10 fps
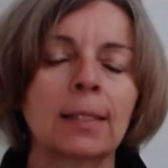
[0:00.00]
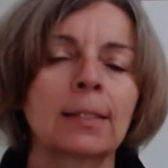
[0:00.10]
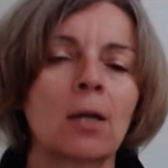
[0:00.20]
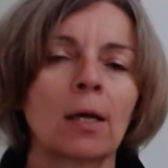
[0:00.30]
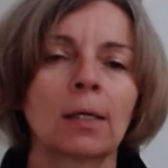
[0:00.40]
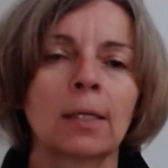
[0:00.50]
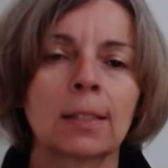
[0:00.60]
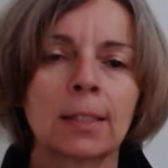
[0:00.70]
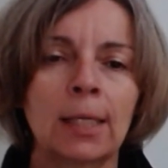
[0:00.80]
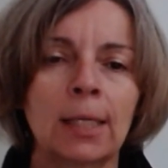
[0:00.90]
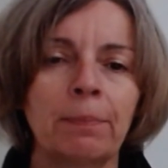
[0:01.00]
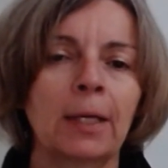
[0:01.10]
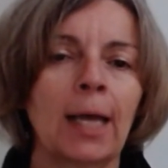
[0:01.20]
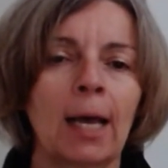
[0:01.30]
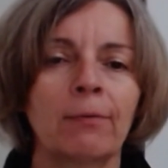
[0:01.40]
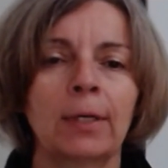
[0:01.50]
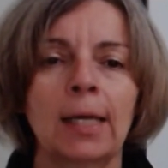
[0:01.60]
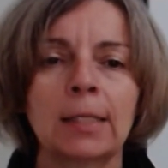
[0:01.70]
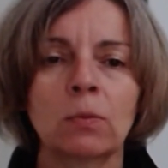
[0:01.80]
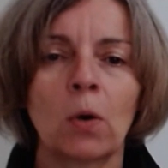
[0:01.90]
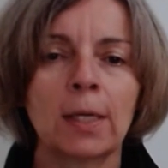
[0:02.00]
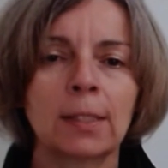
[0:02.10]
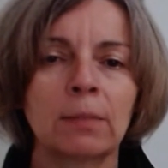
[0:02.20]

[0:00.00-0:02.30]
it's not going to slip, they have a nice wide